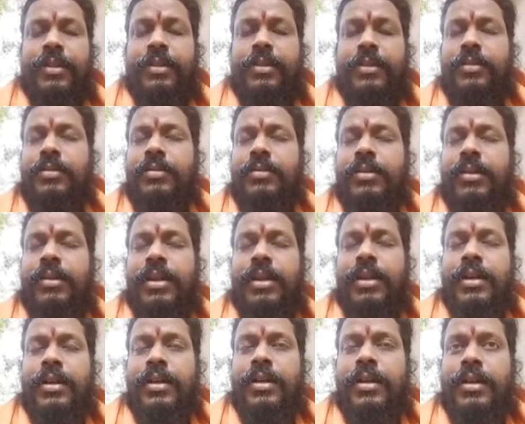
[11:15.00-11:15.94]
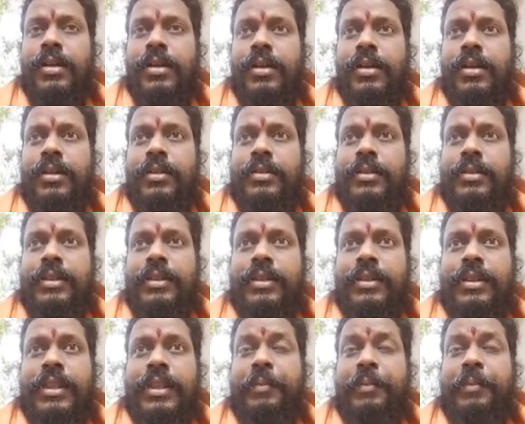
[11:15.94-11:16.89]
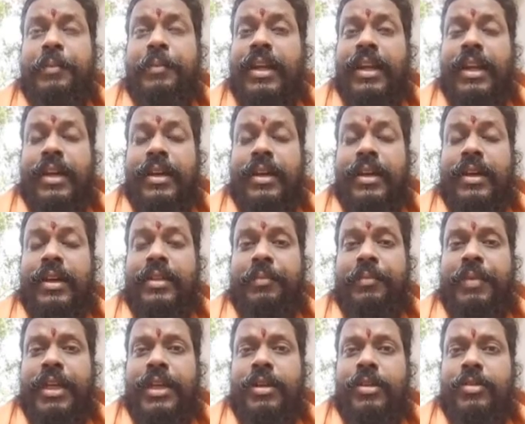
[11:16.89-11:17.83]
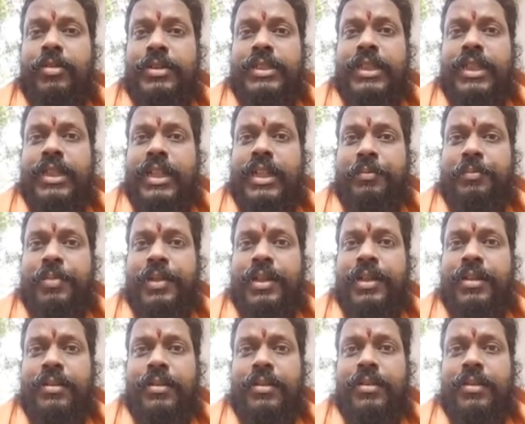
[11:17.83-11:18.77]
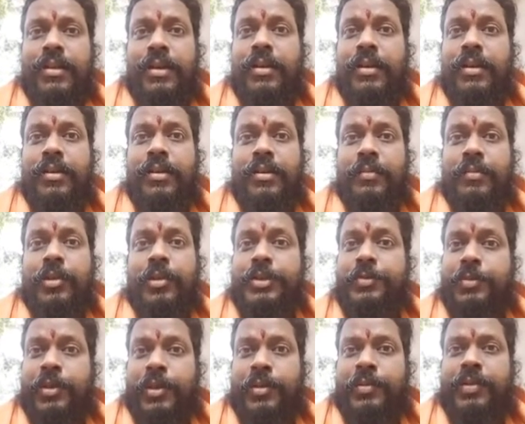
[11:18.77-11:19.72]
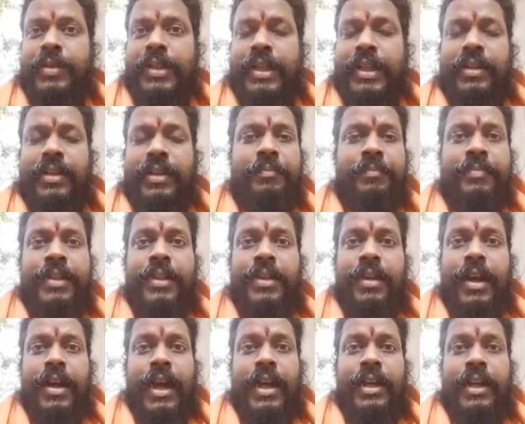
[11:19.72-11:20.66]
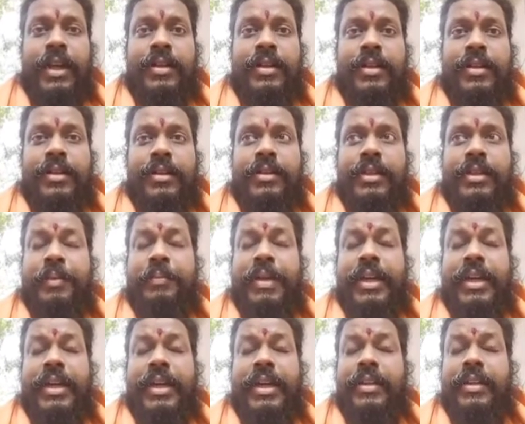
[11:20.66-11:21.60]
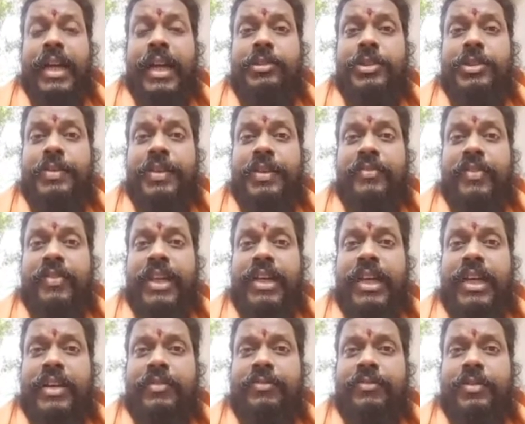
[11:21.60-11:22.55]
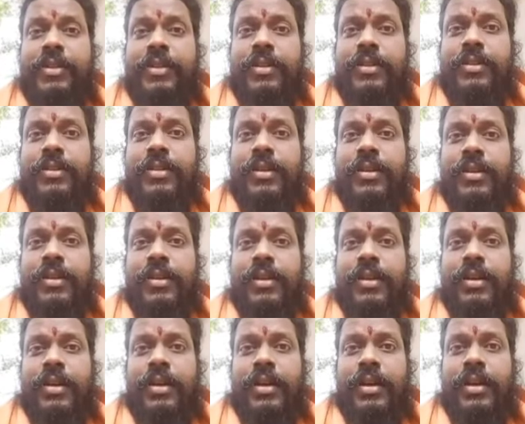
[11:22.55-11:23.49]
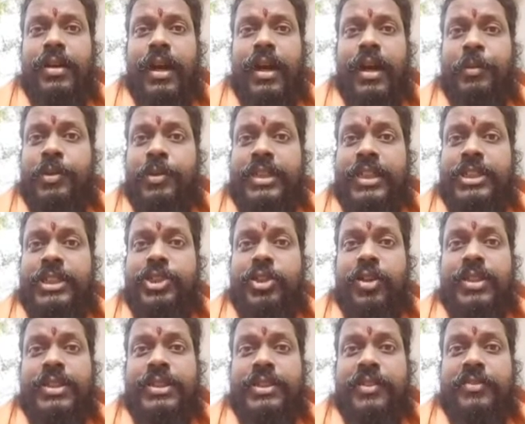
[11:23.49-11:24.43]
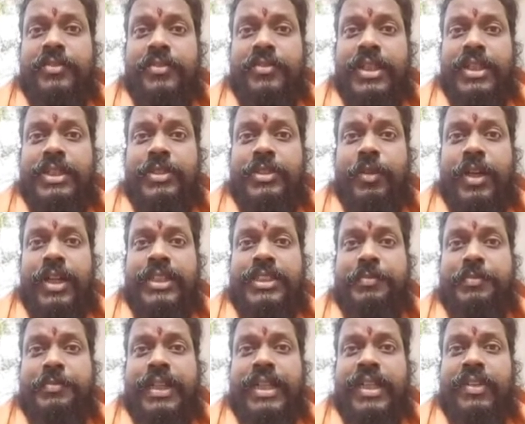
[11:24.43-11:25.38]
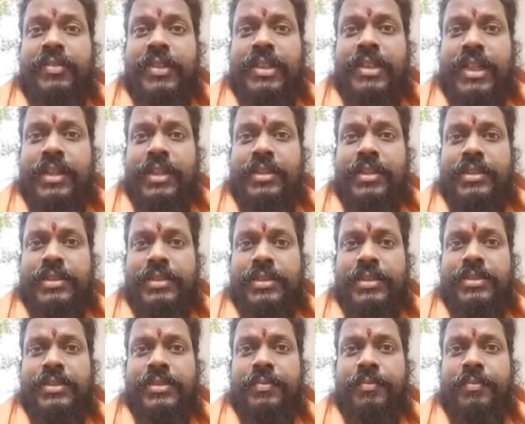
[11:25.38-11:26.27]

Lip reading: You know, they may lose their temper, most probably, and they have to be very careful about their choice of words while speaking with others.